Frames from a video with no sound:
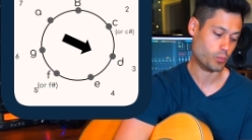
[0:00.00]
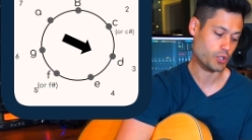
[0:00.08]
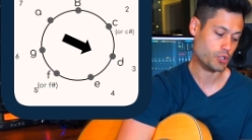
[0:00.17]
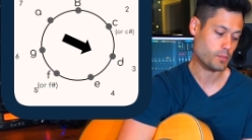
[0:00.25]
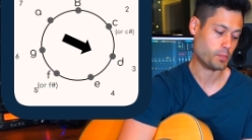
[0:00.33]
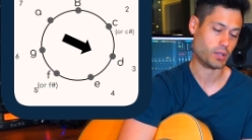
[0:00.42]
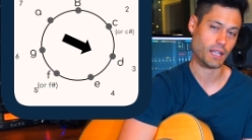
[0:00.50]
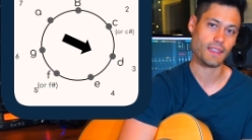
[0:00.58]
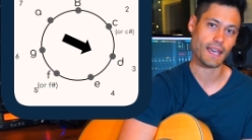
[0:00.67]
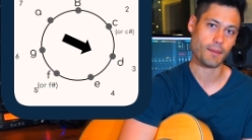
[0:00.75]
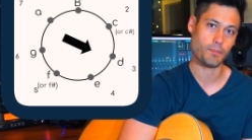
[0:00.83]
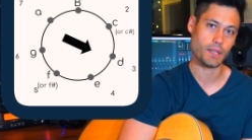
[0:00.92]
When you play
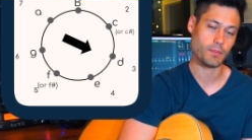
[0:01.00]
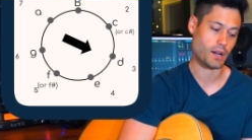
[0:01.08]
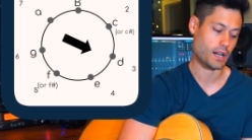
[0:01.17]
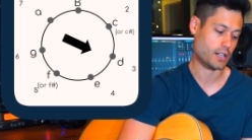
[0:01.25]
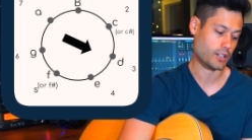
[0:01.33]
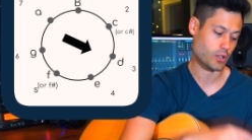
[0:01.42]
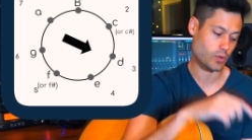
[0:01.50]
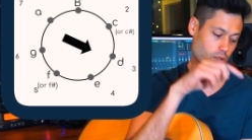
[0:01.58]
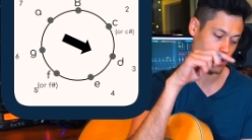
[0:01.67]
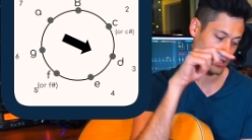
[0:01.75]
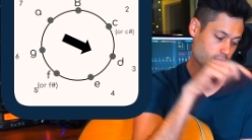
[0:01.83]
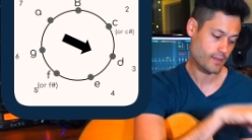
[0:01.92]
that B minor
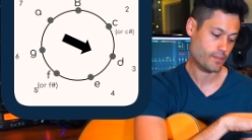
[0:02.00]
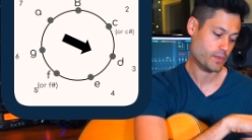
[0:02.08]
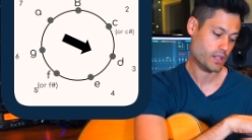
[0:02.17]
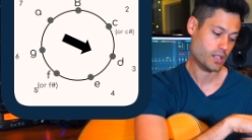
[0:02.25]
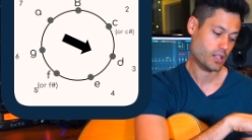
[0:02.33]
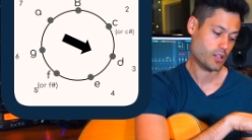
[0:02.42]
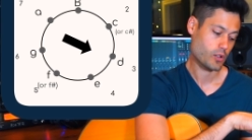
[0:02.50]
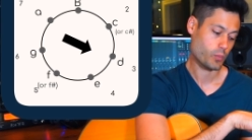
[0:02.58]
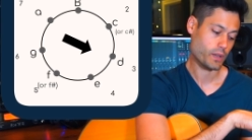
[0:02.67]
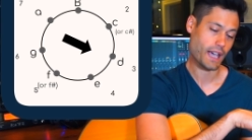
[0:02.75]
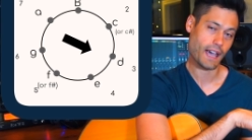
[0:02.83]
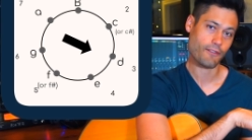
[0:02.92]
chord,
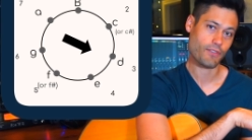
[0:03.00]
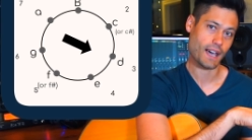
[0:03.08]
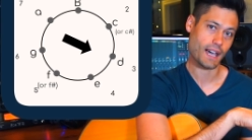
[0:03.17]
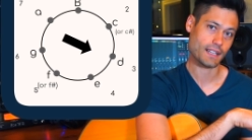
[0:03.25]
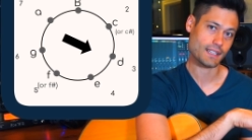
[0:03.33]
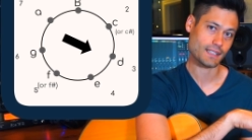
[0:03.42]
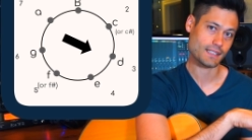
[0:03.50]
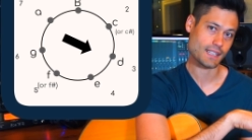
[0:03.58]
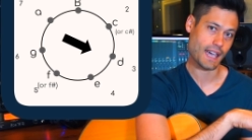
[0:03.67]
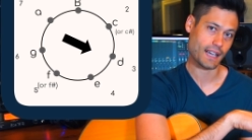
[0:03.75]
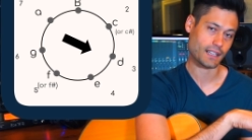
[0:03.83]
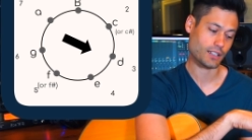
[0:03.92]
we have that
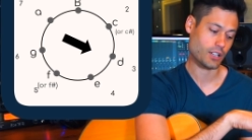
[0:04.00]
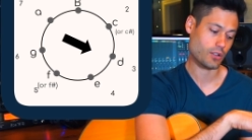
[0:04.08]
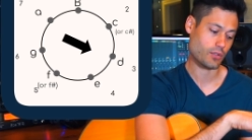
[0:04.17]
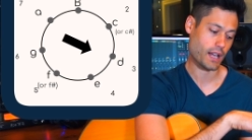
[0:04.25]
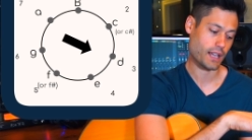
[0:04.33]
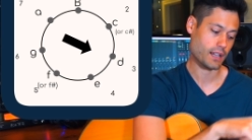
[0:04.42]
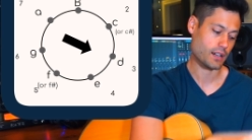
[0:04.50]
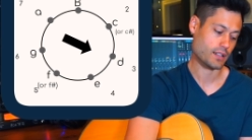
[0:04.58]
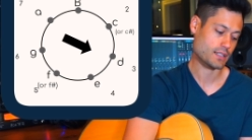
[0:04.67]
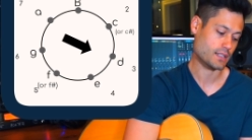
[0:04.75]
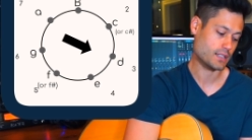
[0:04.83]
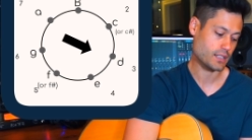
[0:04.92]
exact note right here.
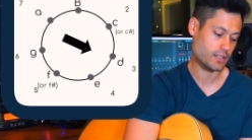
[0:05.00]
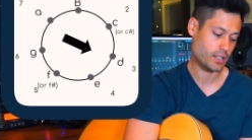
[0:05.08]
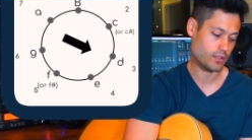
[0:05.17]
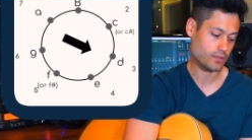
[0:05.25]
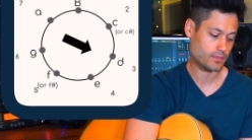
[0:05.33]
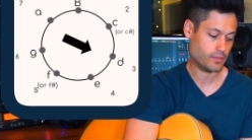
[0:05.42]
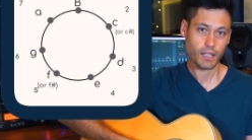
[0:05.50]
It's a D note.